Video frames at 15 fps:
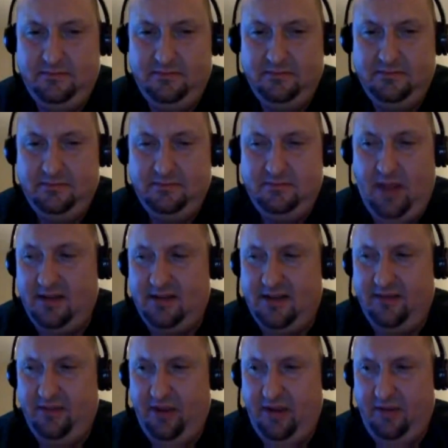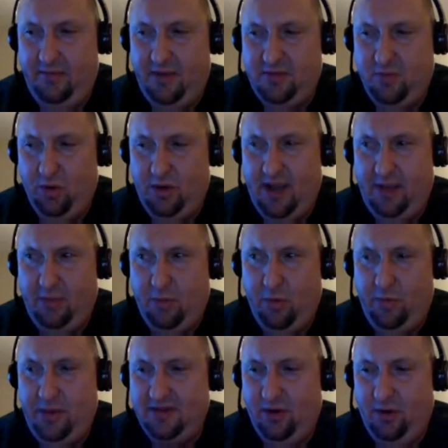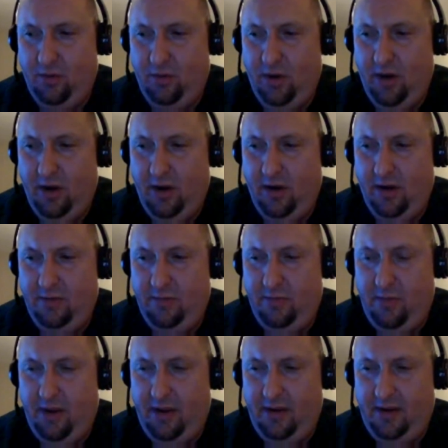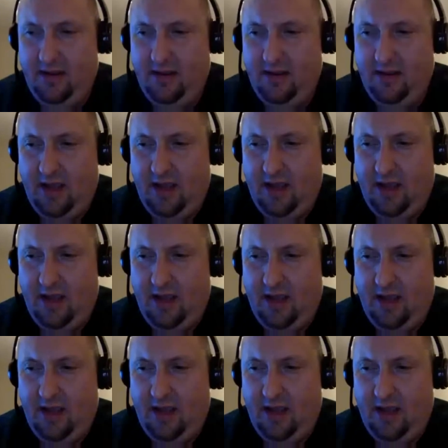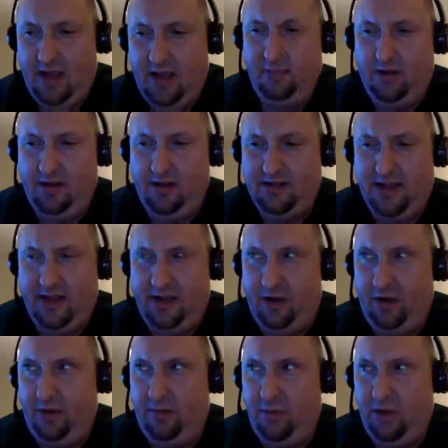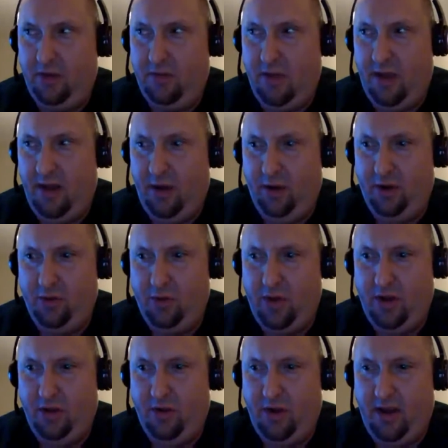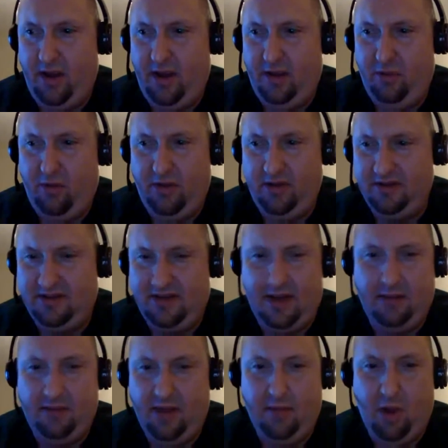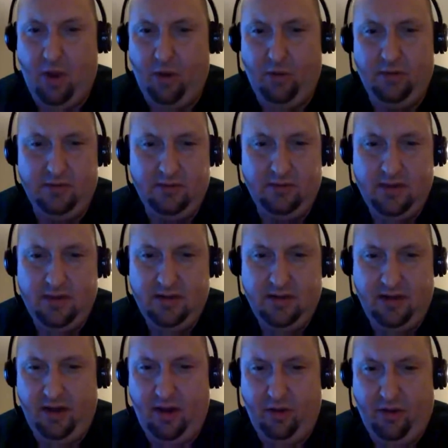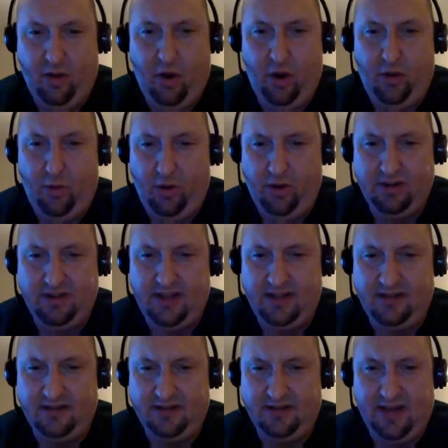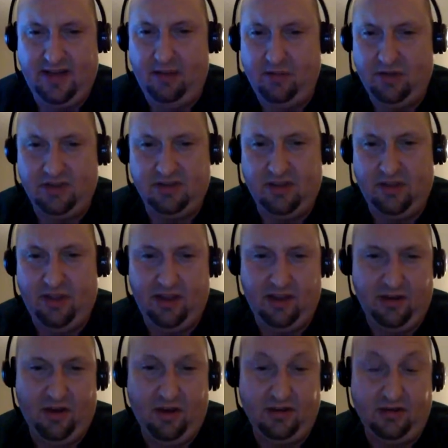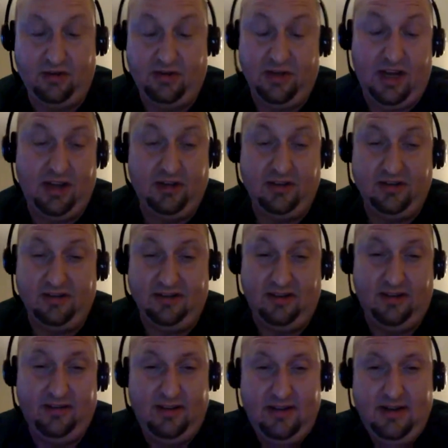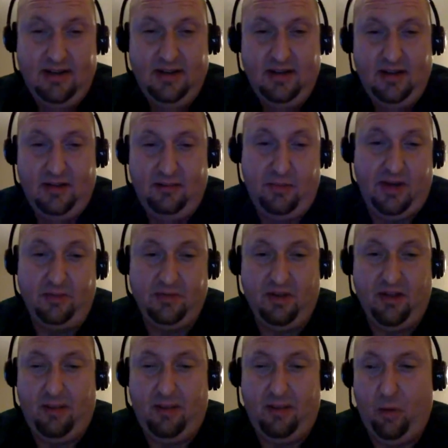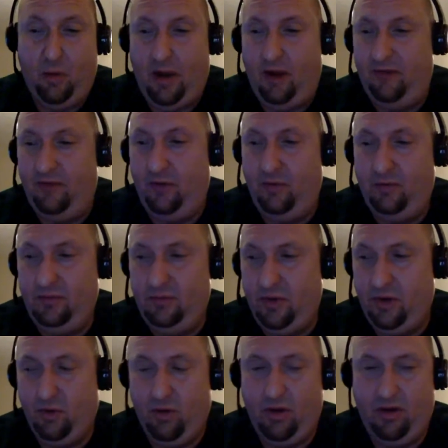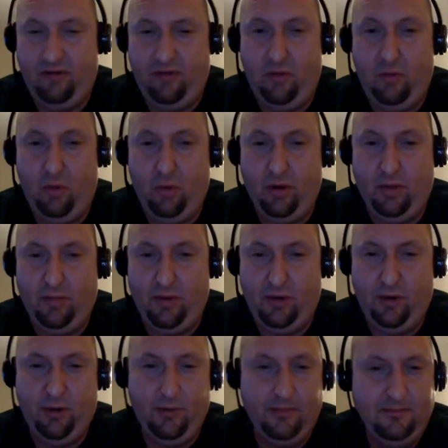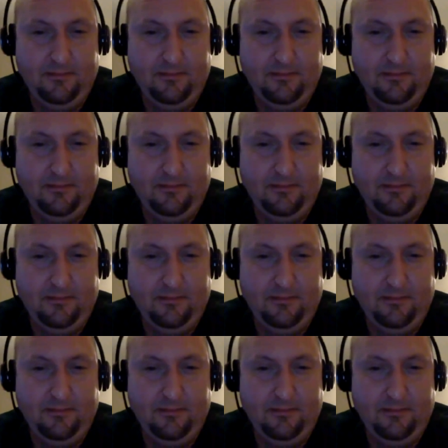Yeah, it's definitely a much more capable piece of hardware, but I could essentially unplug this header, plug my Arduino in it, and run the same demo. The hardware stays the same, just the thing it talks to it changes, and it becomes a lot more powerful when you run a full board computer.